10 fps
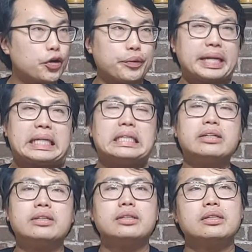
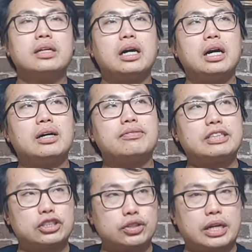green uh,
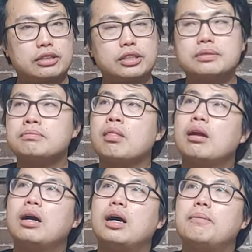vegetable character.
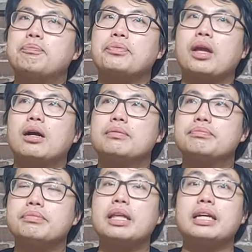Um,
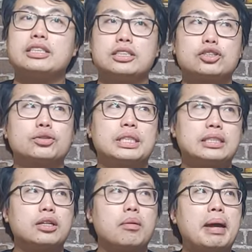it hit, sort of
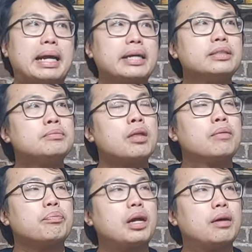hits on the back end.
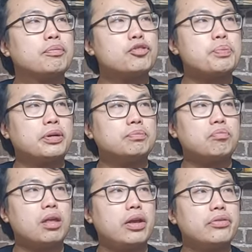Um, this beer
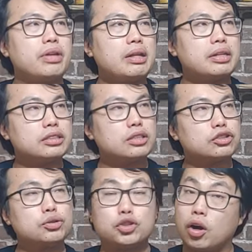is not
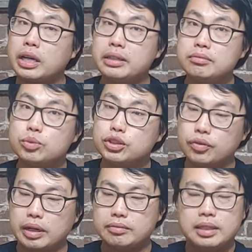necessarily too chalky, which
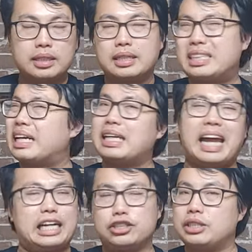is great. That
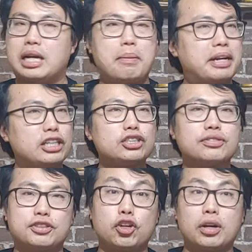clash, that
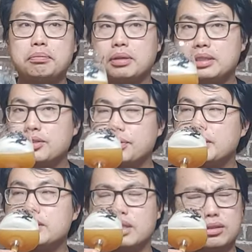combination of the chalky plus the
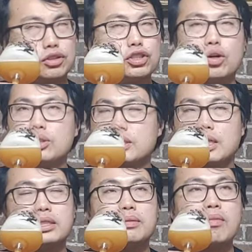green is like so
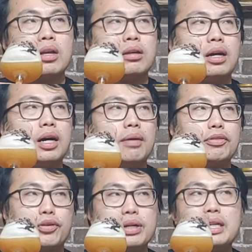disgusting.
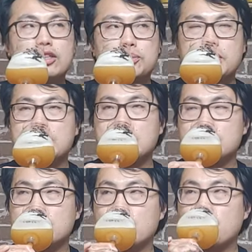Um, the green here is pretty
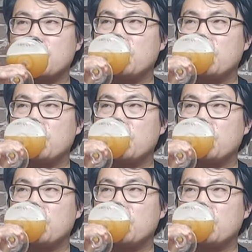intense. Like,